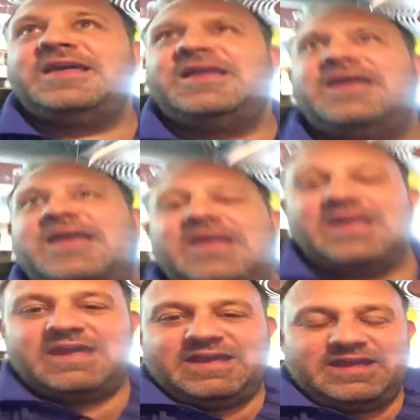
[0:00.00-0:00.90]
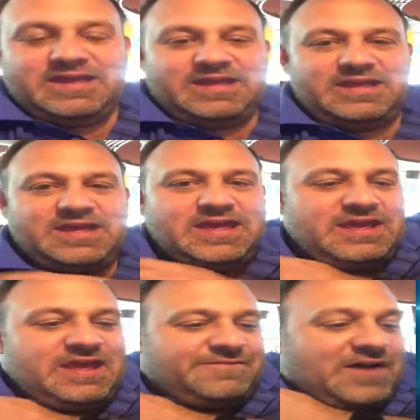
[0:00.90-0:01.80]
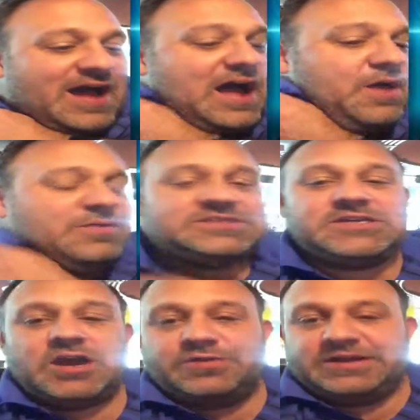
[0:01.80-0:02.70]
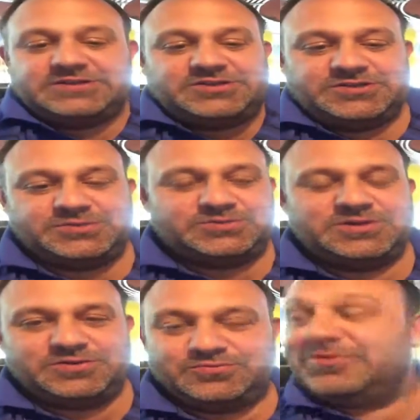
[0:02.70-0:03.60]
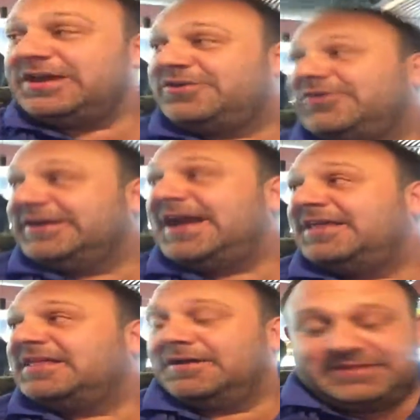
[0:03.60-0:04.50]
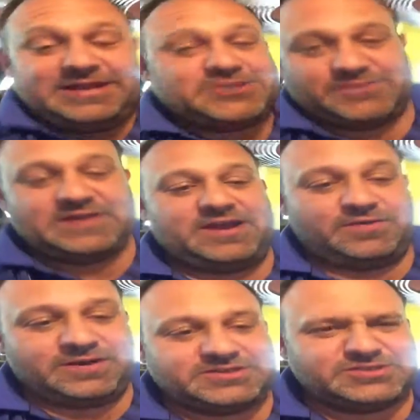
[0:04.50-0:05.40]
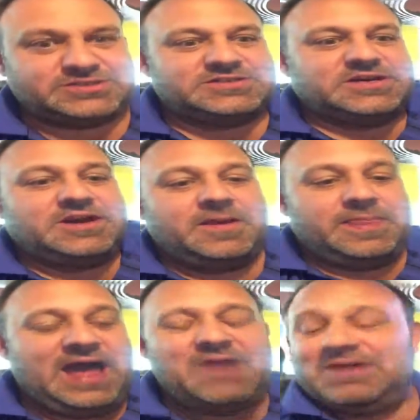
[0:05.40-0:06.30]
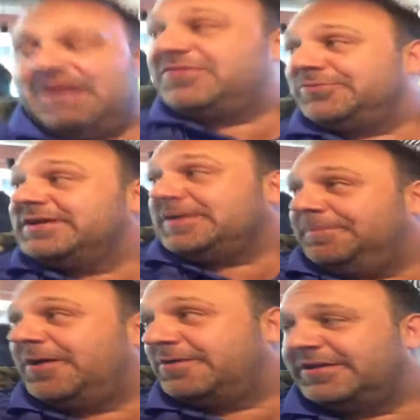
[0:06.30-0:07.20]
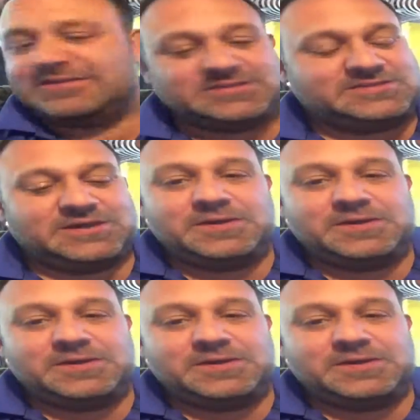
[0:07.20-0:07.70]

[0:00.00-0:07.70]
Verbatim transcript: as a principal that captures that? If I was going to recreate a teacher evaluation, I would have three components: